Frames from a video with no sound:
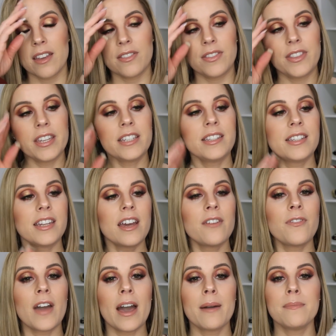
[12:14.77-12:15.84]
This stuff
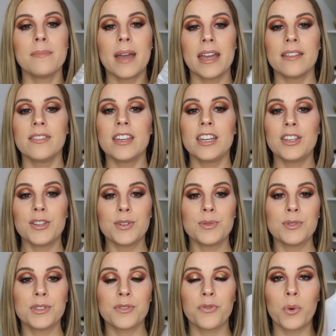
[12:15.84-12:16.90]
I mainly
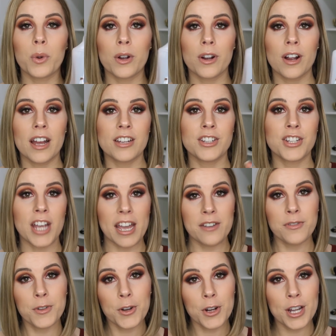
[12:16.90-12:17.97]
use for a
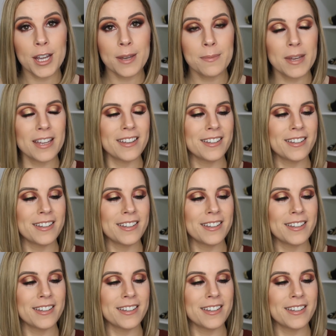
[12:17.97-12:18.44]
shave cream